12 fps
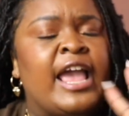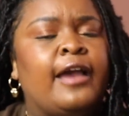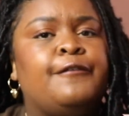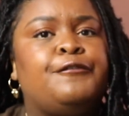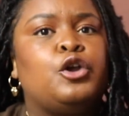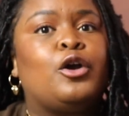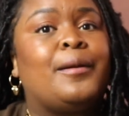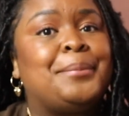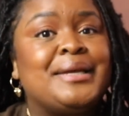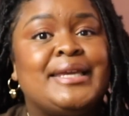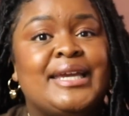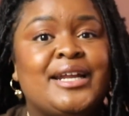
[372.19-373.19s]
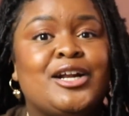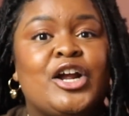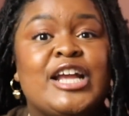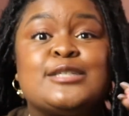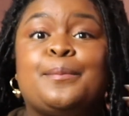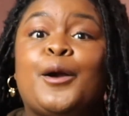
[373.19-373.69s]
if you're a beginner,
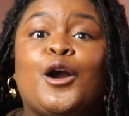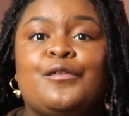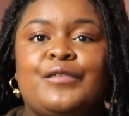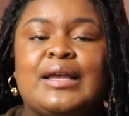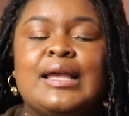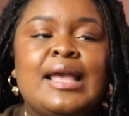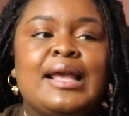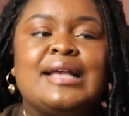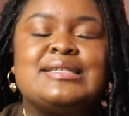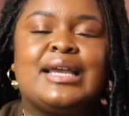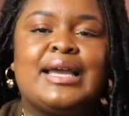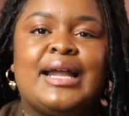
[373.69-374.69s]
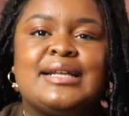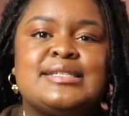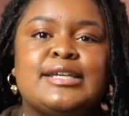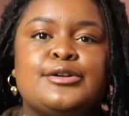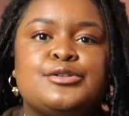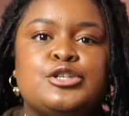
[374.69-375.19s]
it's perfect because it kind of
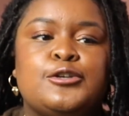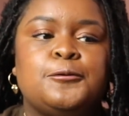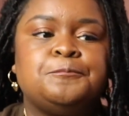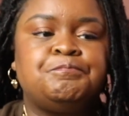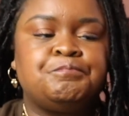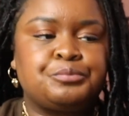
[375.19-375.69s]
tells you